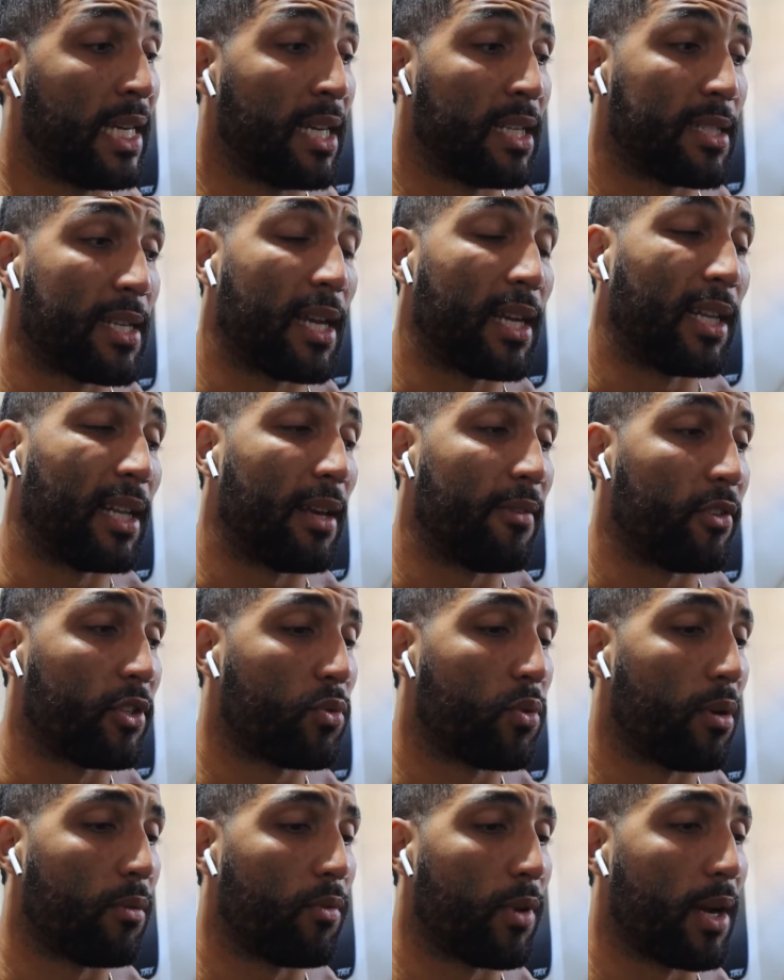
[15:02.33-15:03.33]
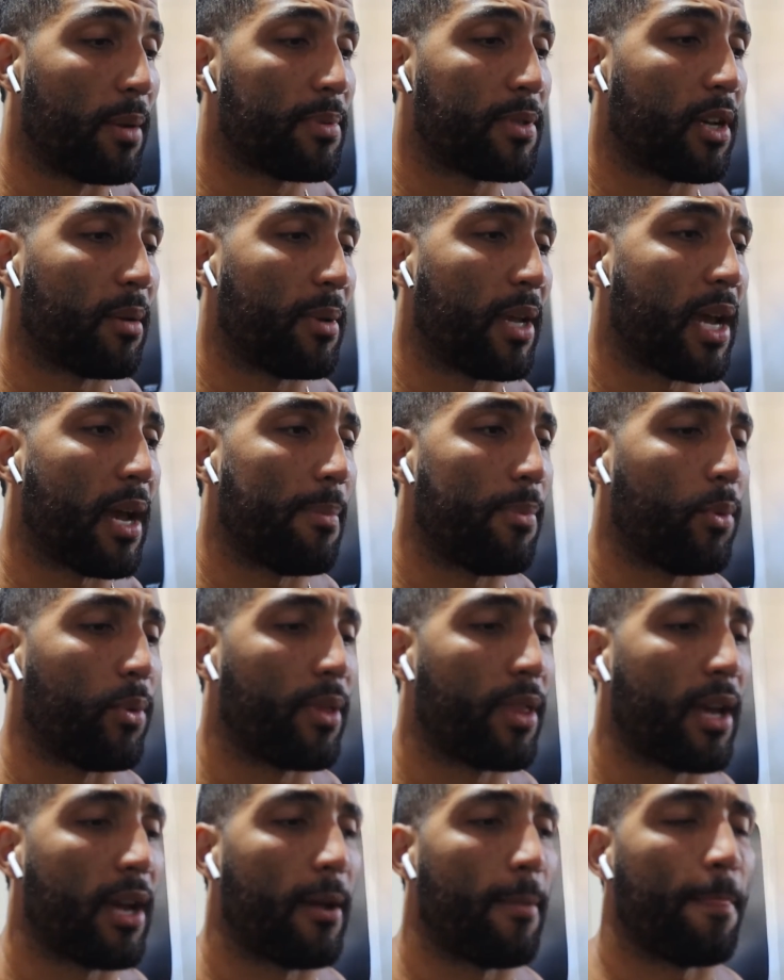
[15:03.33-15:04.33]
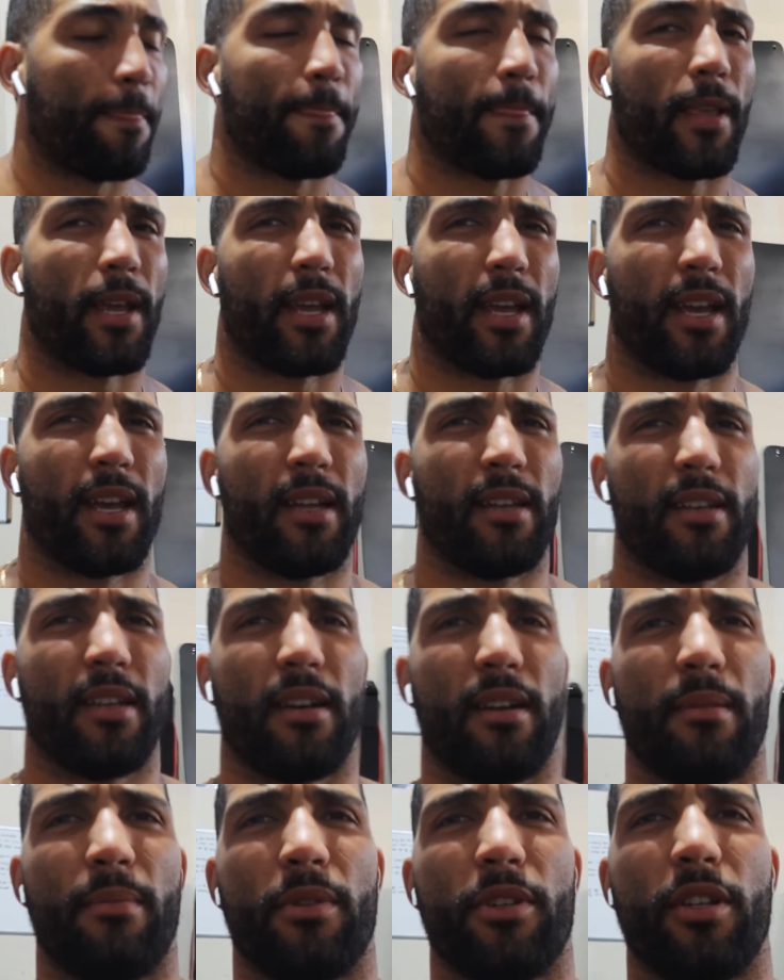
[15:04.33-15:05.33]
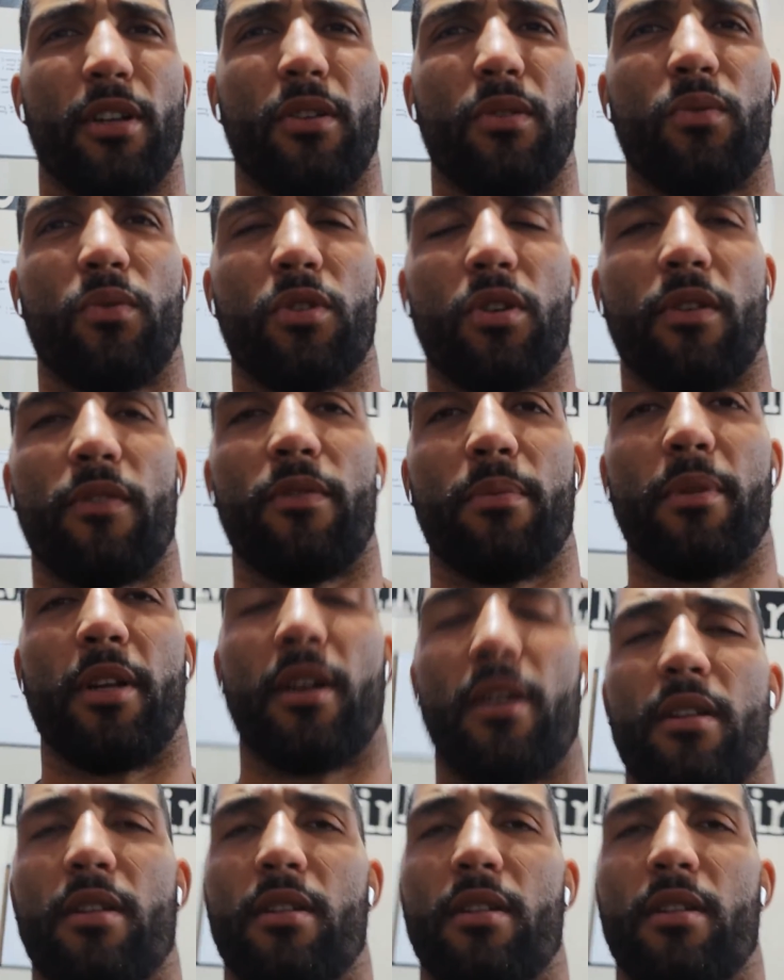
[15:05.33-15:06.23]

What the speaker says: 11, 12 reps, I'll be happy with that. And you know, we'll go from there.